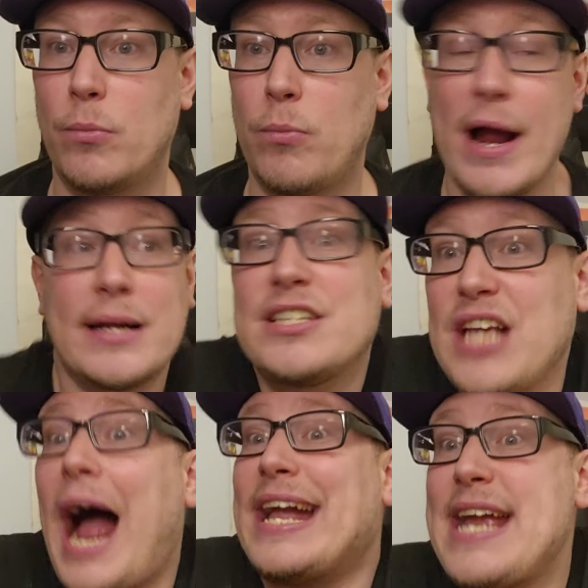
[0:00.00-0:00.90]
right? Because
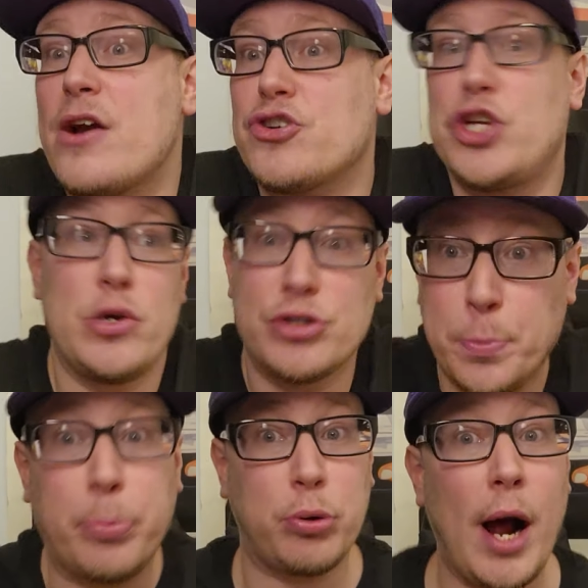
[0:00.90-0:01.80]
I guarantee you it's
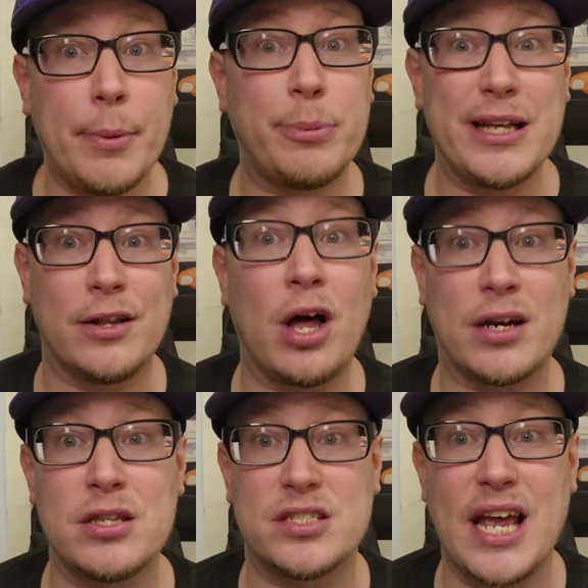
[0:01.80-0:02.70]
probably a
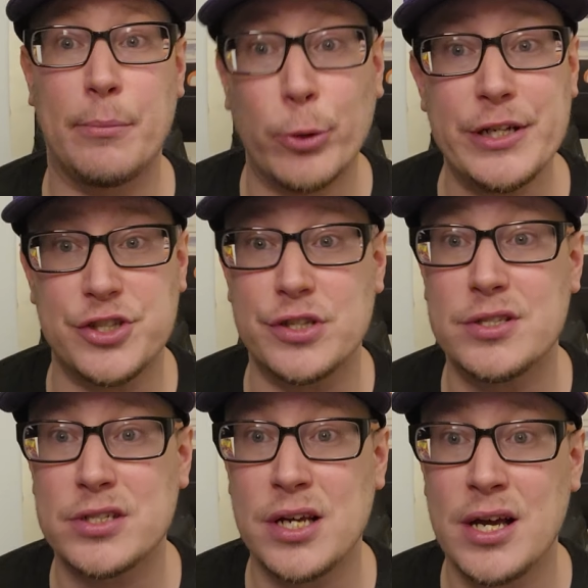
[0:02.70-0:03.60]
lot of the same reasons.